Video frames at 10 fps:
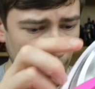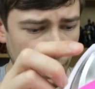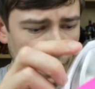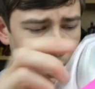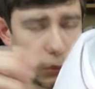
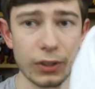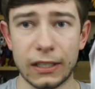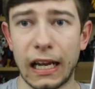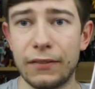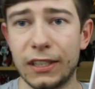You
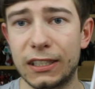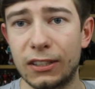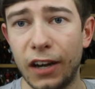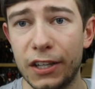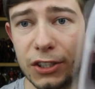also have this
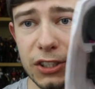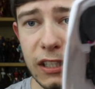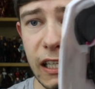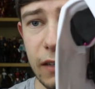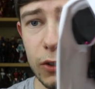side
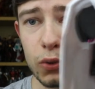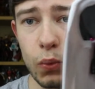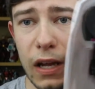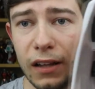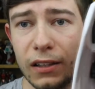adjuster here as
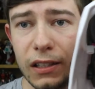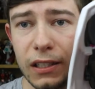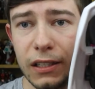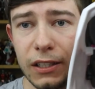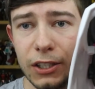well,
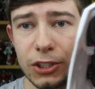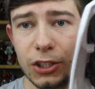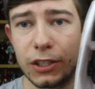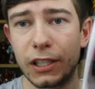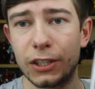so
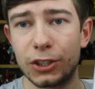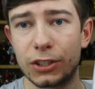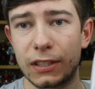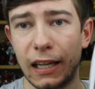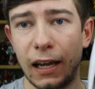you can
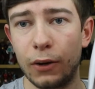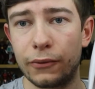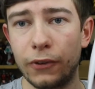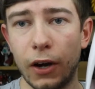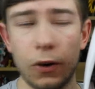adjust how
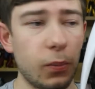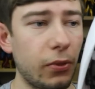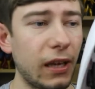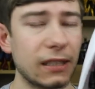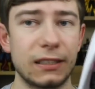far up
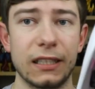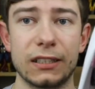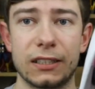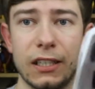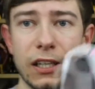that
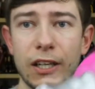sits.